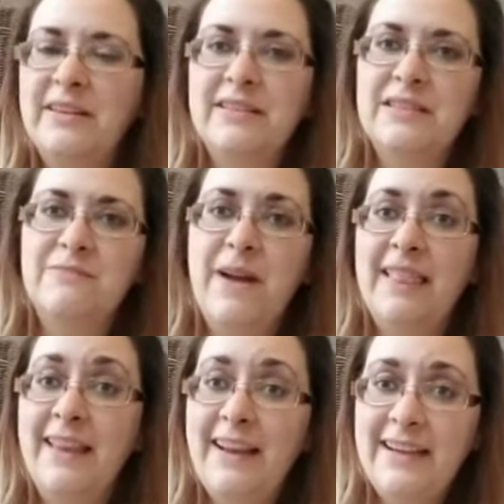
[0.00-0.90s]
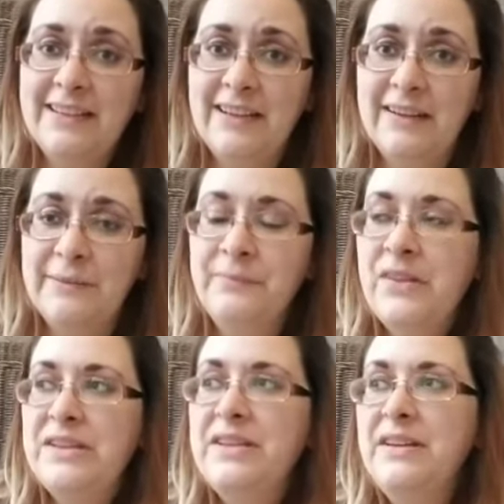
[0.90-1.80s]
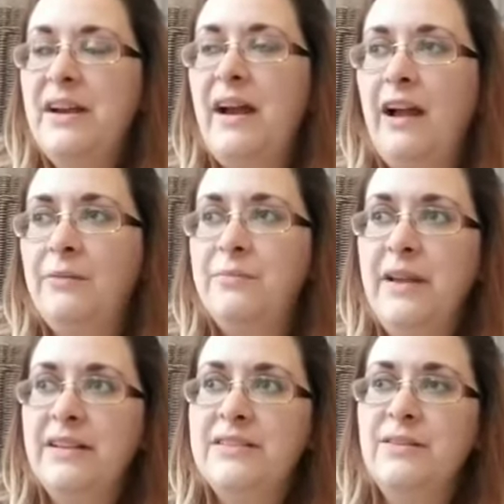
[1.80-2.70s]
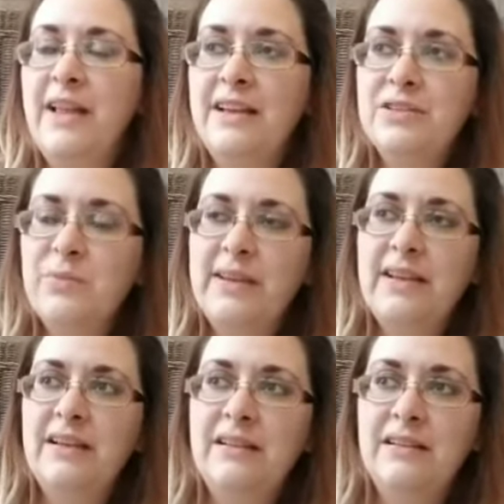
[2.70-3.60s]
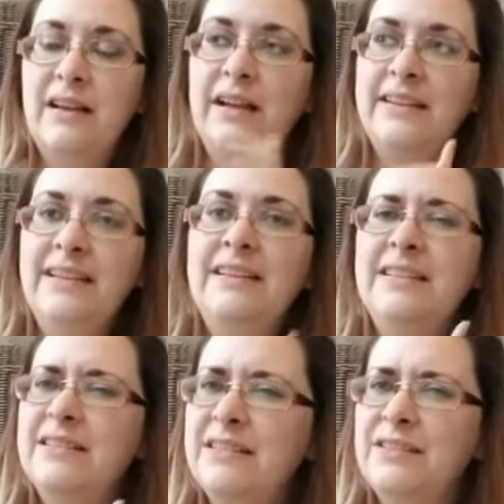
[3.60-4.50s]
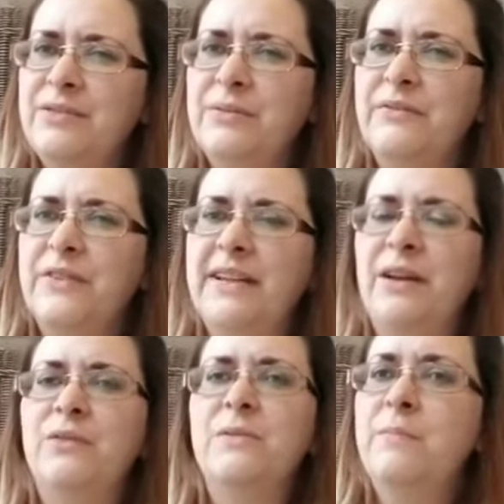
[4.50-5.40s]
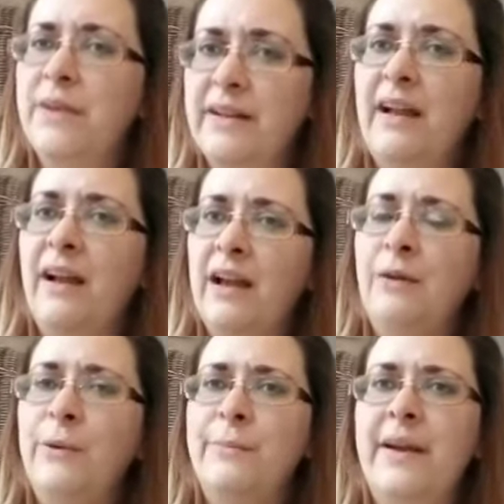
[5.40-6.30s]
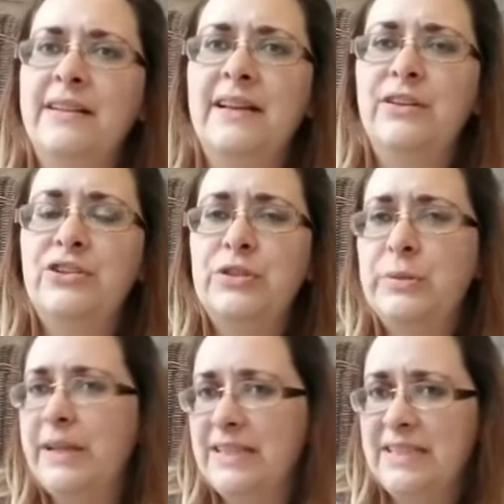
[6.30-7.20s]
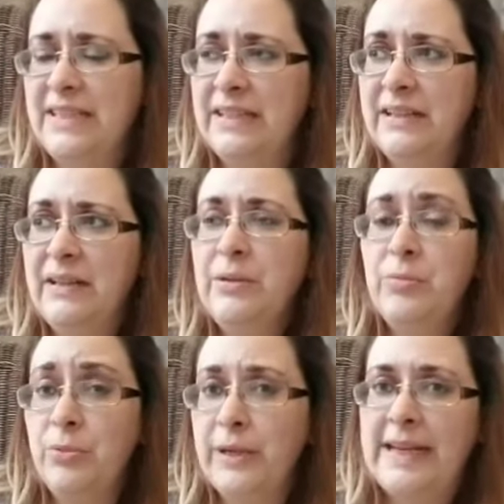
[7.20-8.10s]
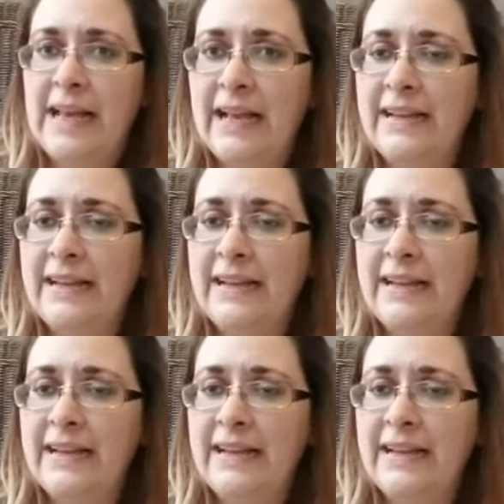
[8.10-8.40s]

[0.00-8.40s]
because of my lady time. Um, and so last week I didn't do the video, but uh, I went back down to 218.9,